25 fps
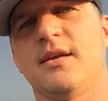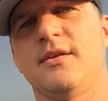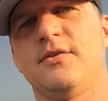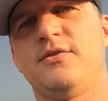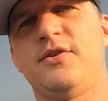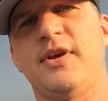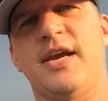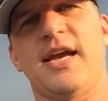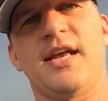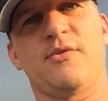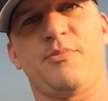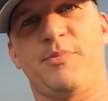
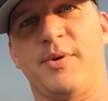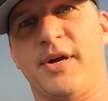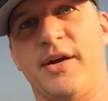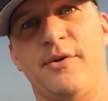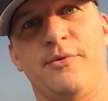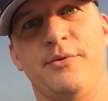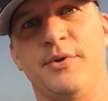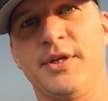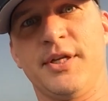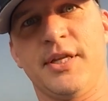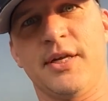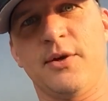Chad's
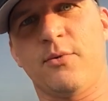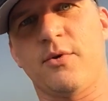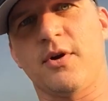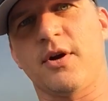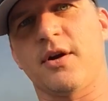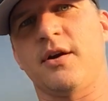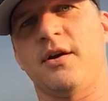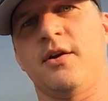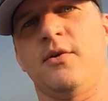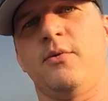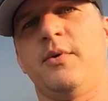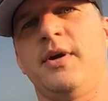probably really
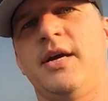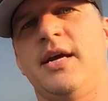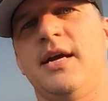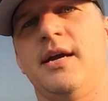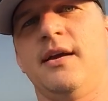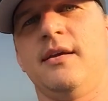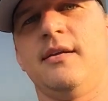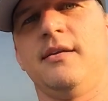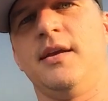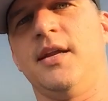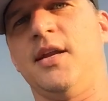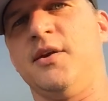working
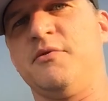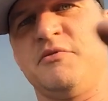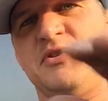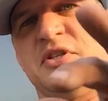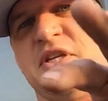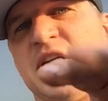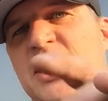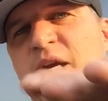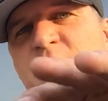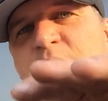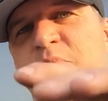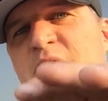away, you know,
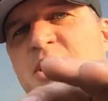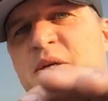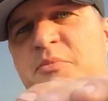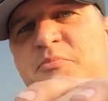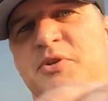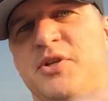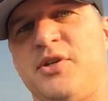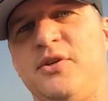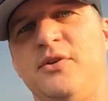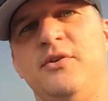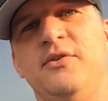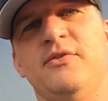typing
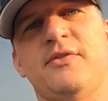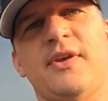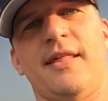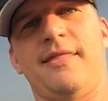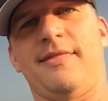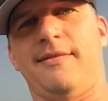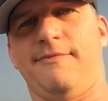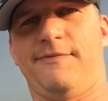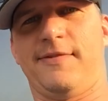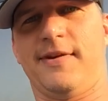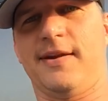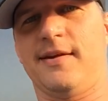up tunes. I
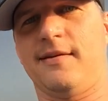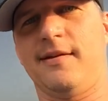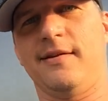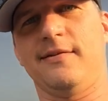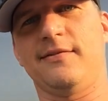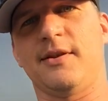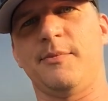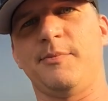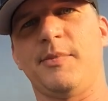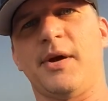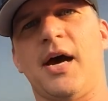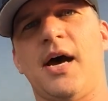figure
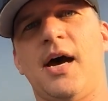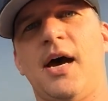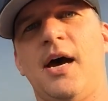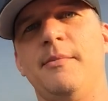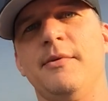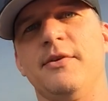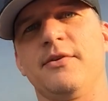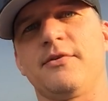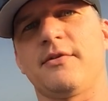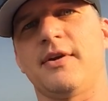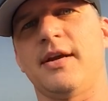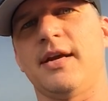he's in
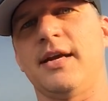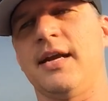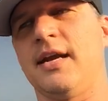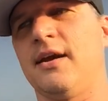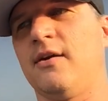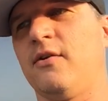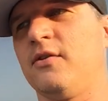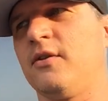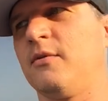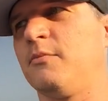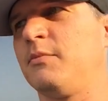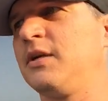Bahamas right
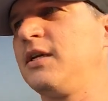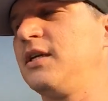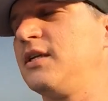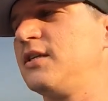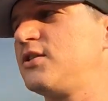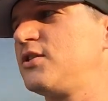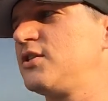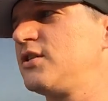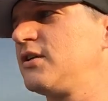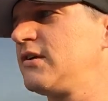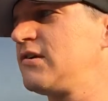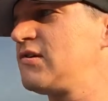now on the
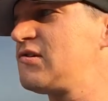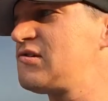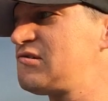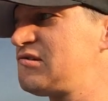beach.